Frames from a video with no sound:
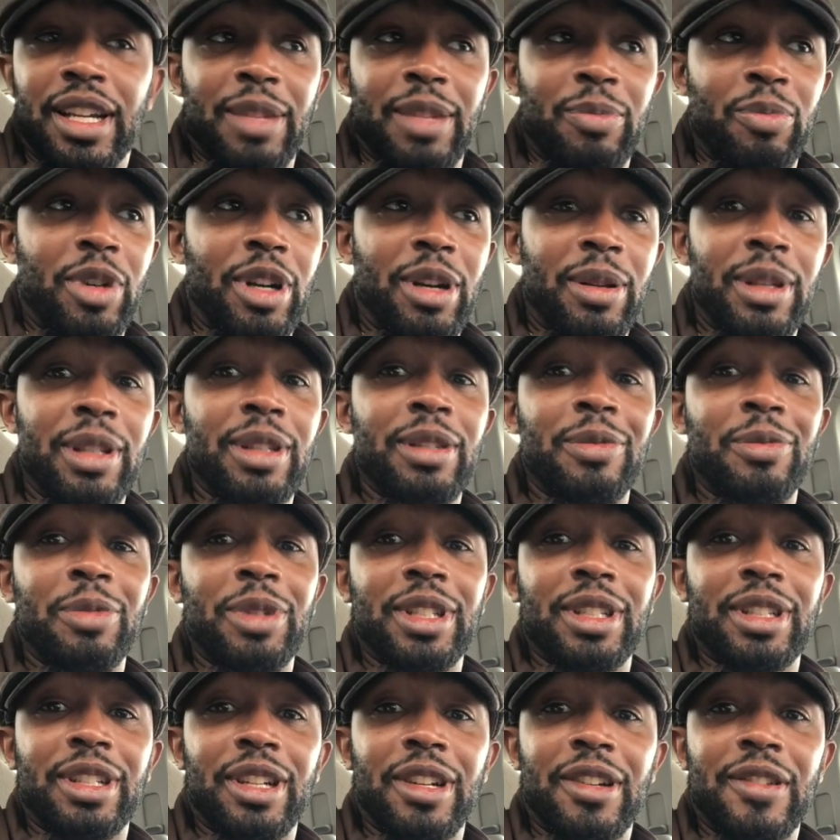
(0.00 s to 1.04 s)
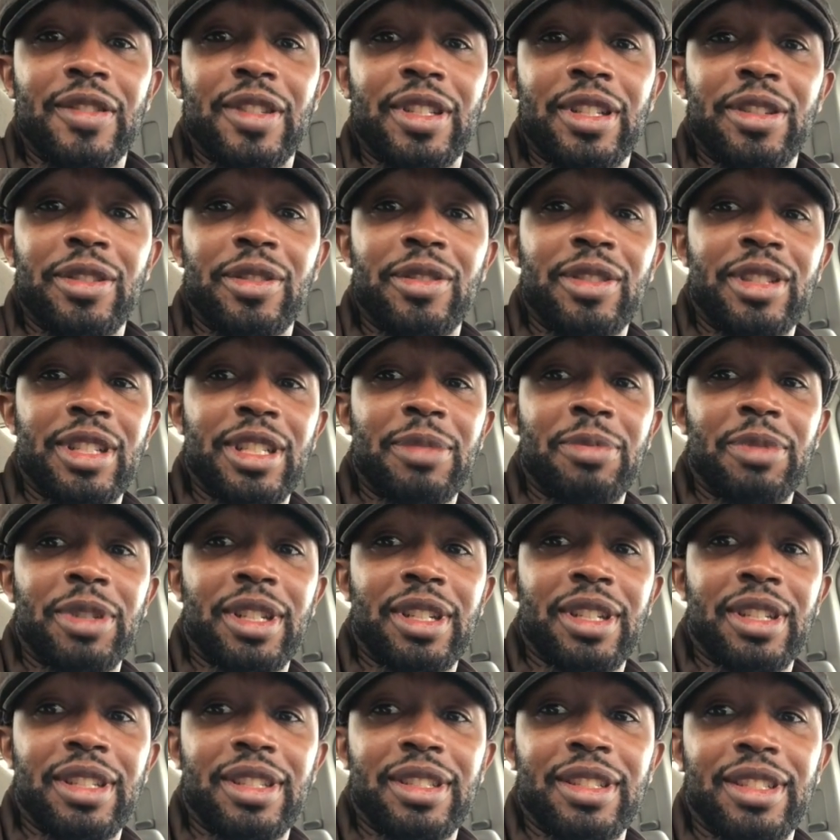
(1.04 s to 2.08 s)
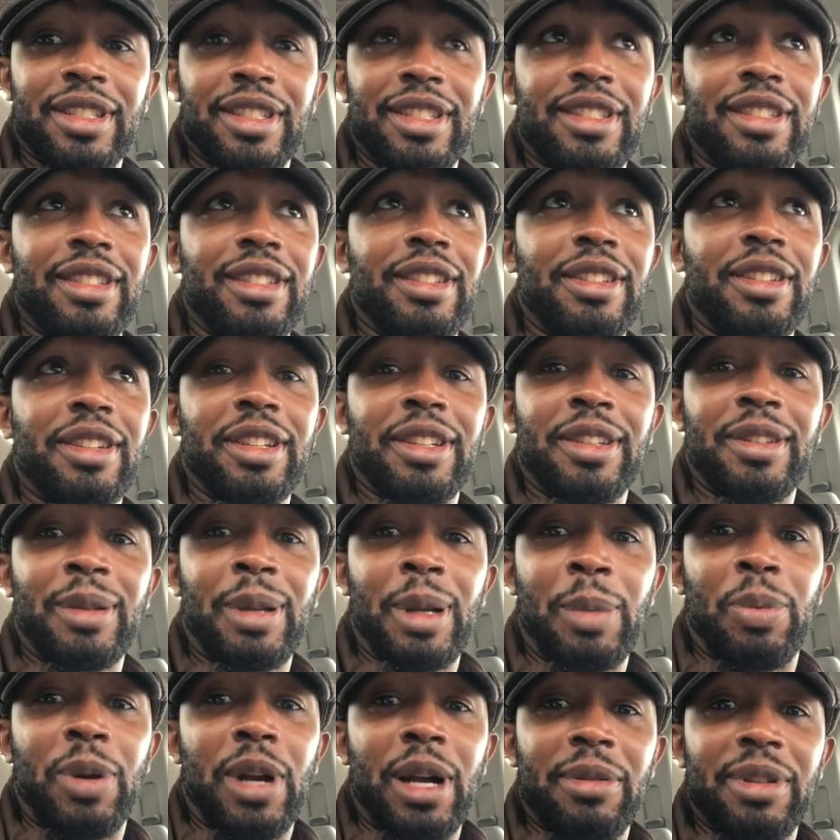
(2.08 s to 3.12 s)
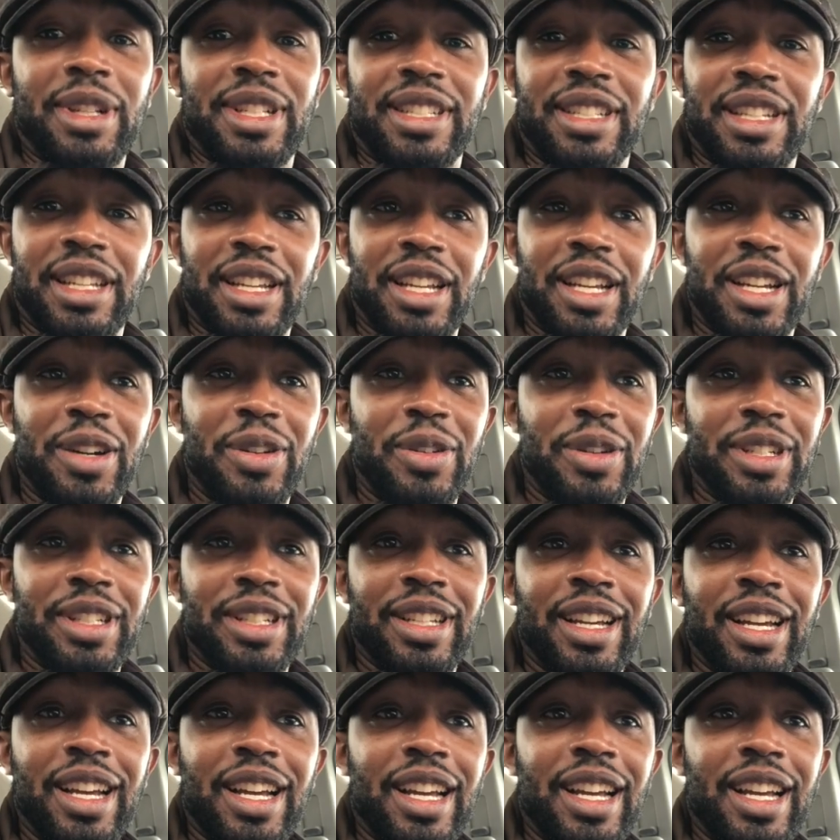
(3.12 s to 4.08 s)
Probably a little bit of nerves too, just because you could probably see it going